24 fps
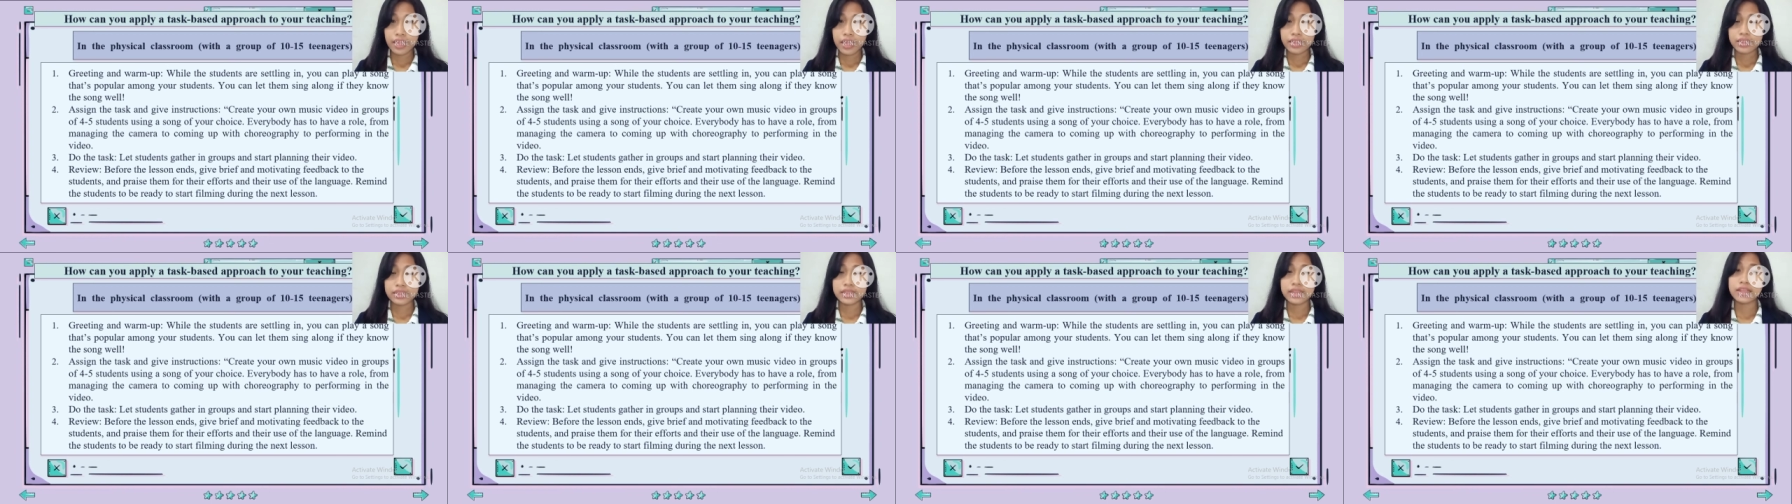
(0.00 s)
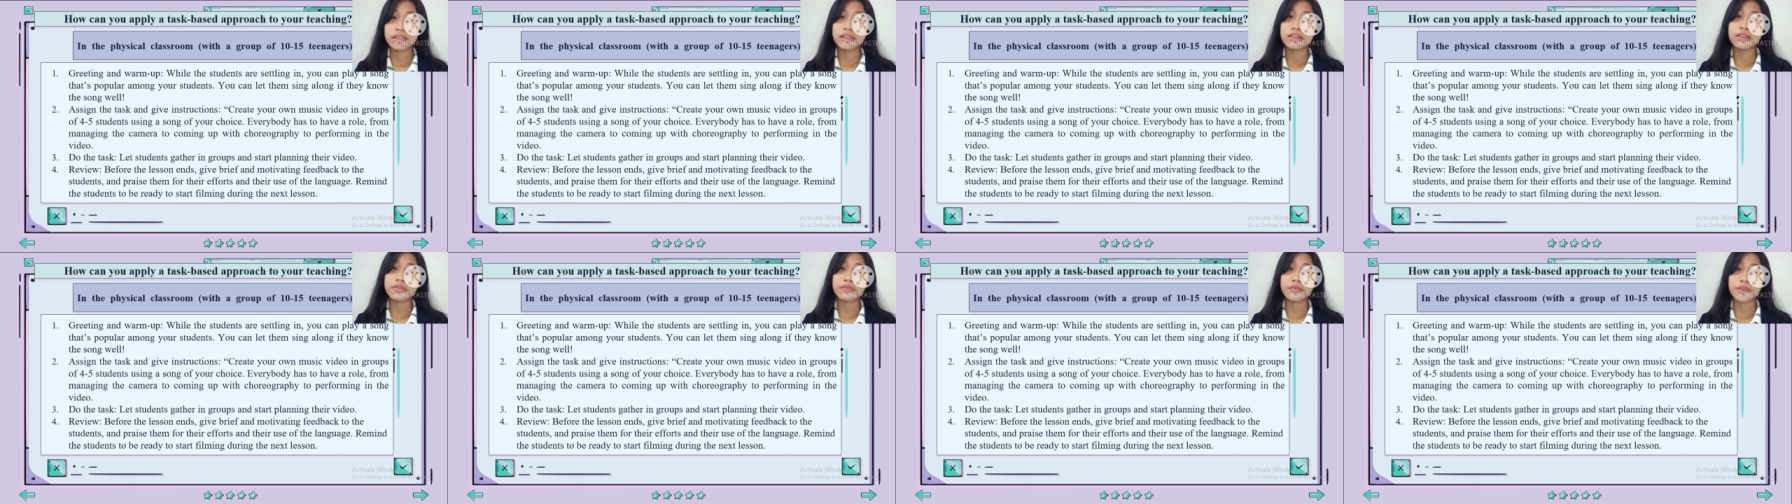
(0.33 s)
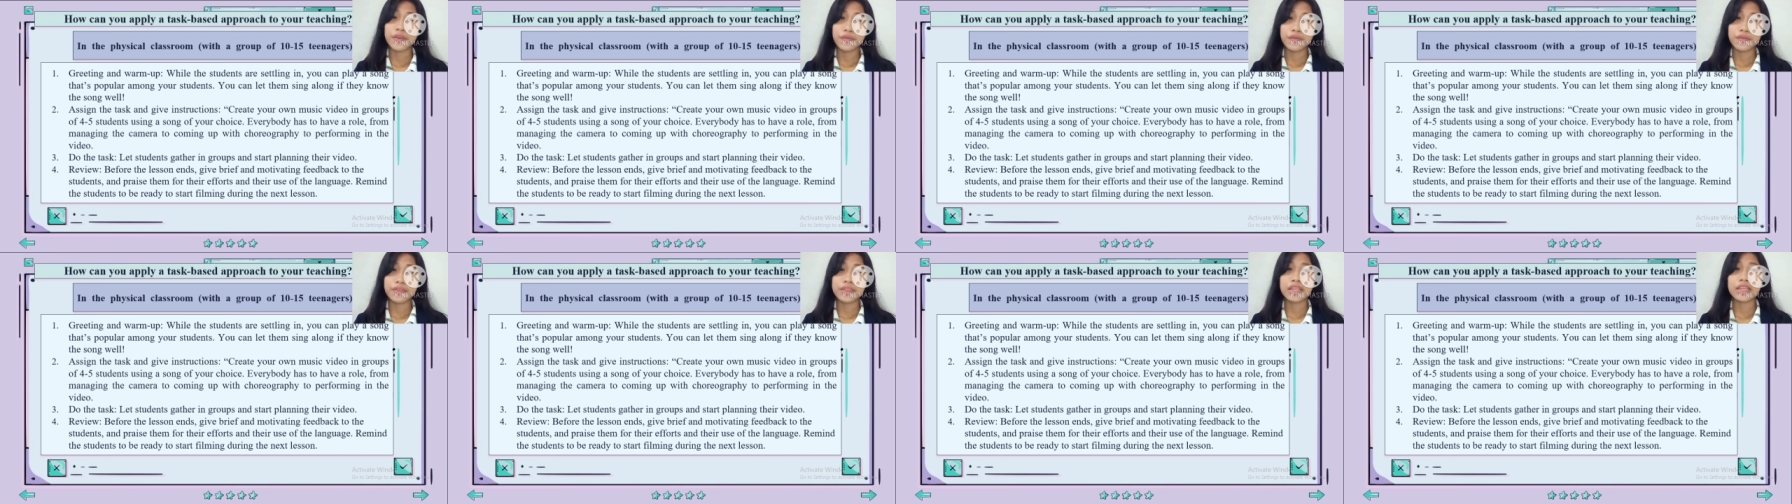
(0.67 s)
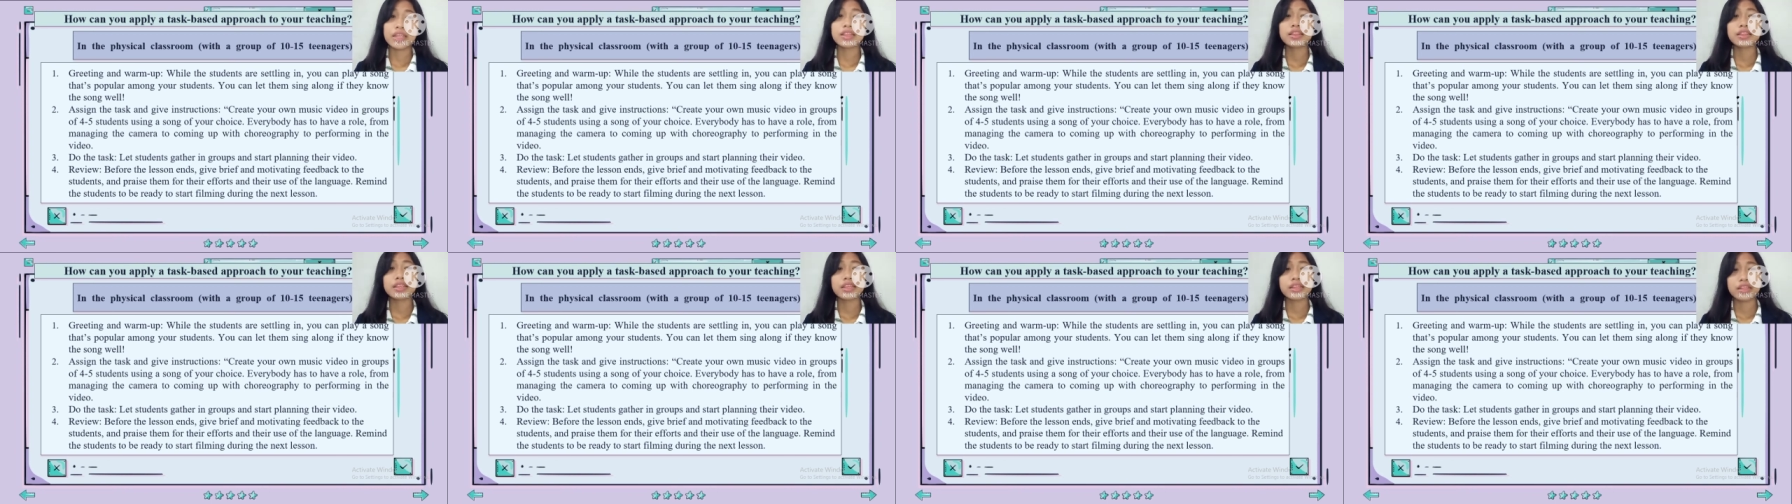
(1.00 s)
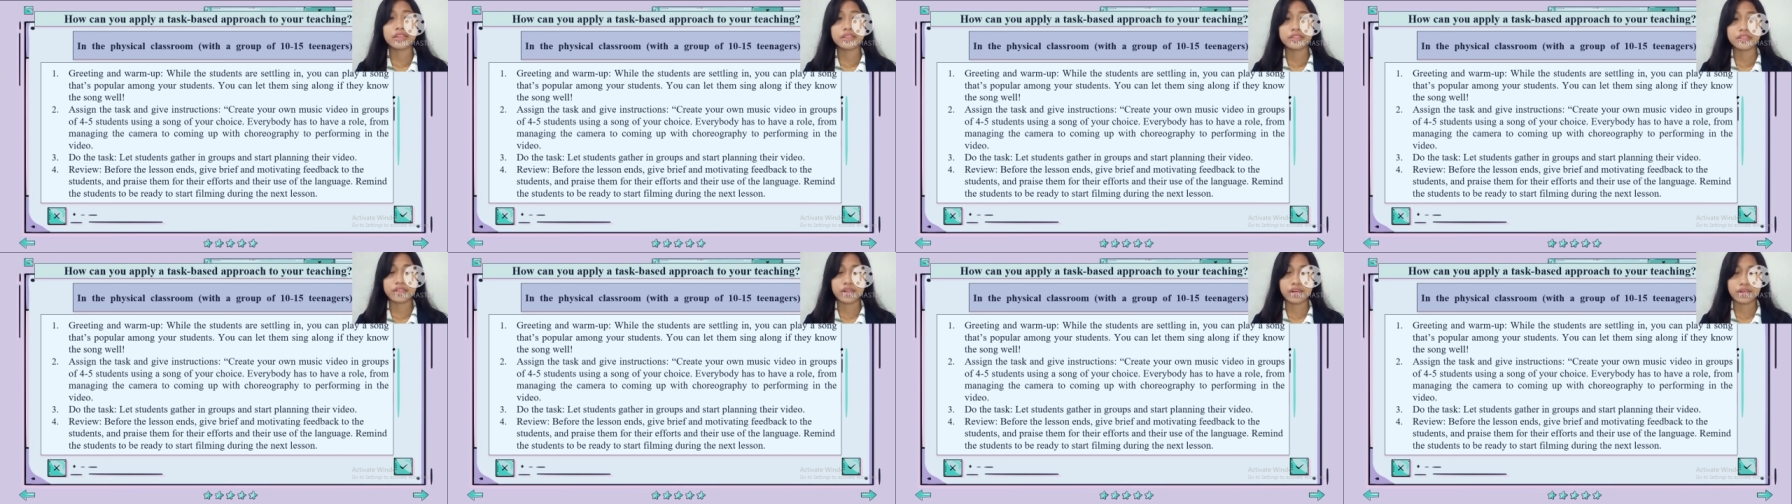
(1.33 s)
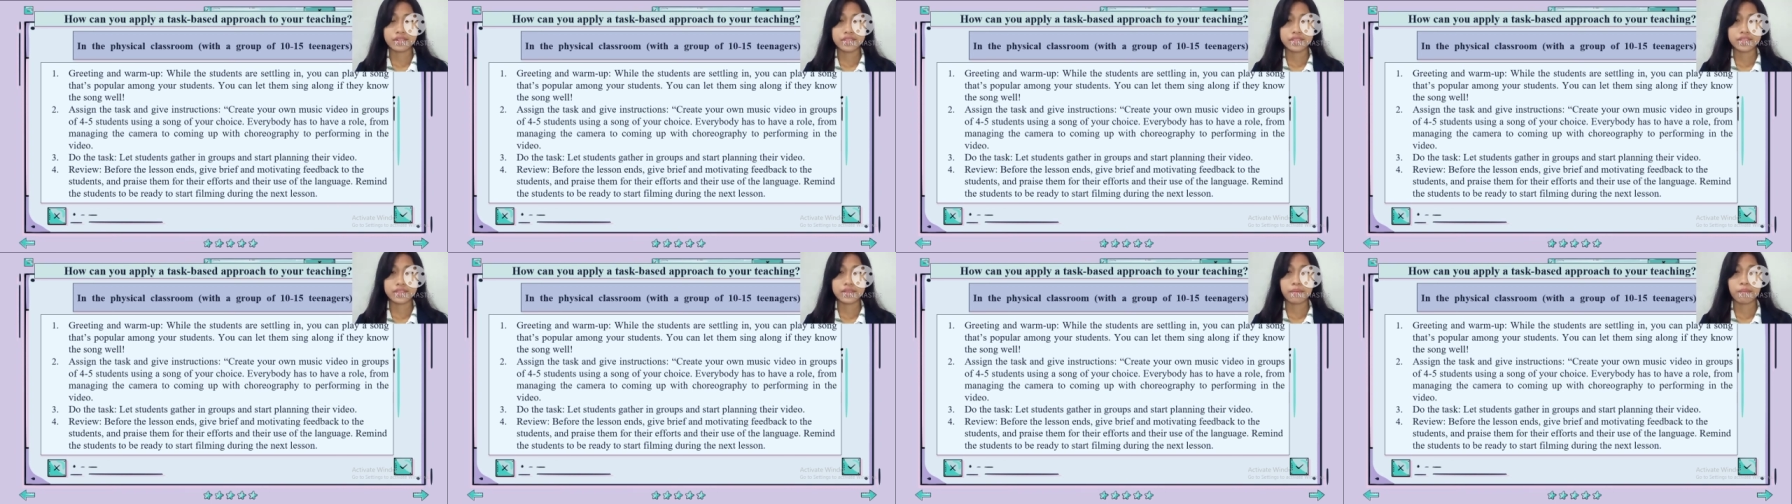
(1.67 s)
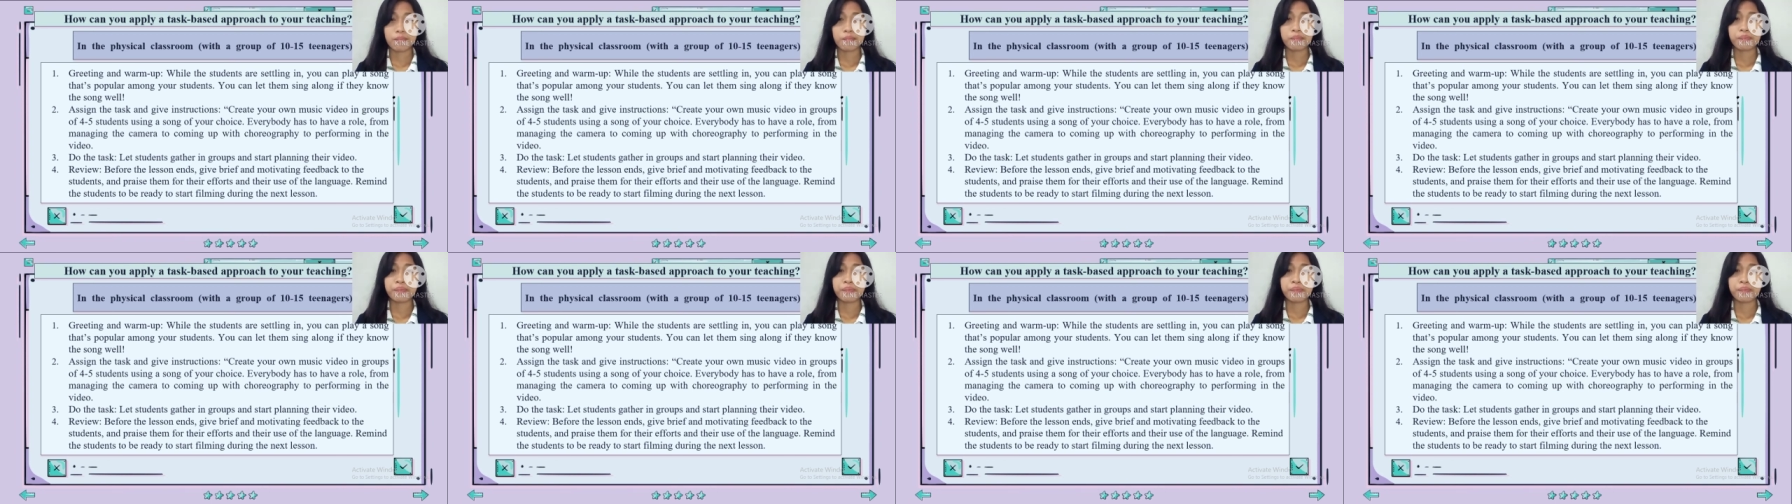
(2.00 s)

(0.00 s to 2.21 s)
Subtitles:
until 15 teenagers.